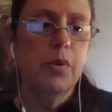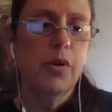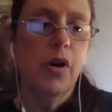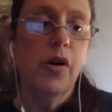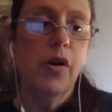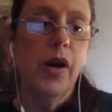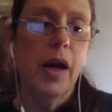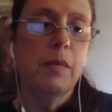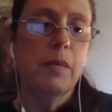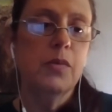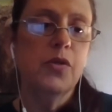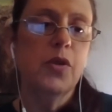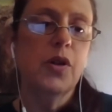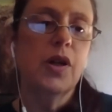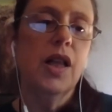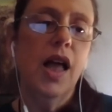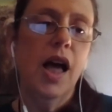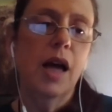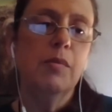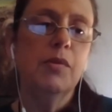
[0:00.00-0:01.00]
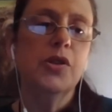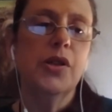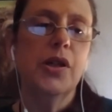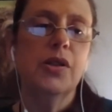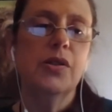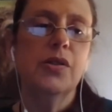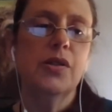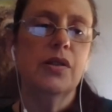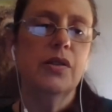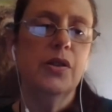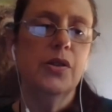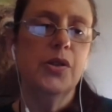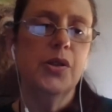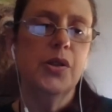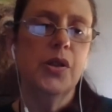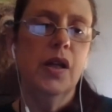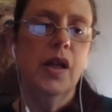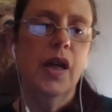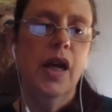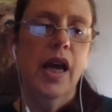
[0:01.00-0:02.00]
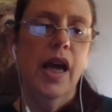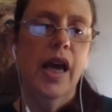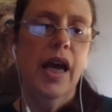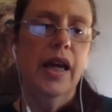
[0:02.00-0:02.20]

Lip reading: programs for climate change solution